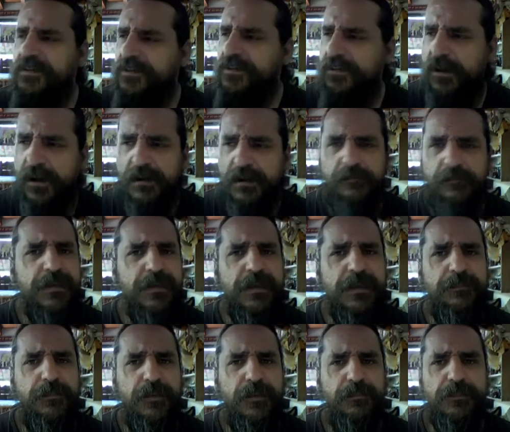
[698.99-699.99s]
You harm
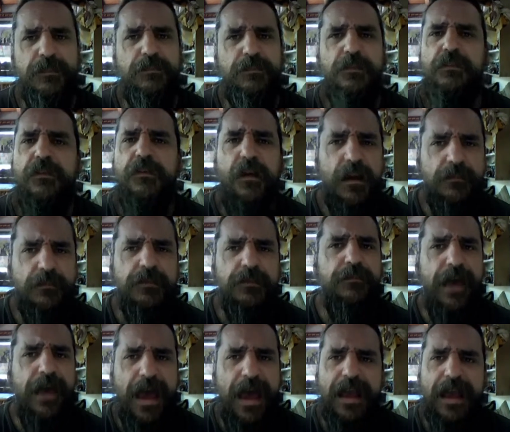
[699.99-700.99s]
people, people will harm you
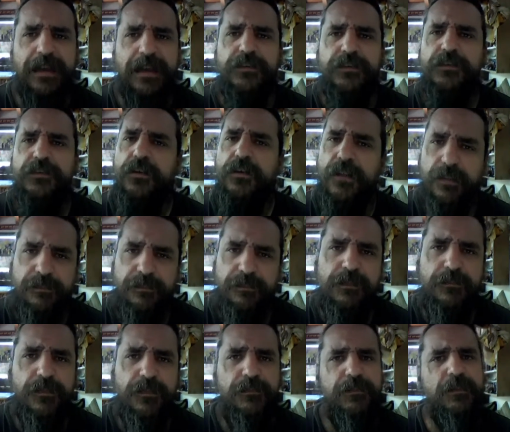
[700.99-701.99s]
back. You help
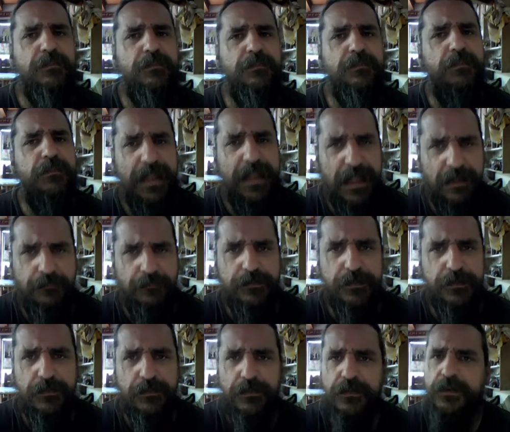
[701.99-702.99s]
people, people will help you.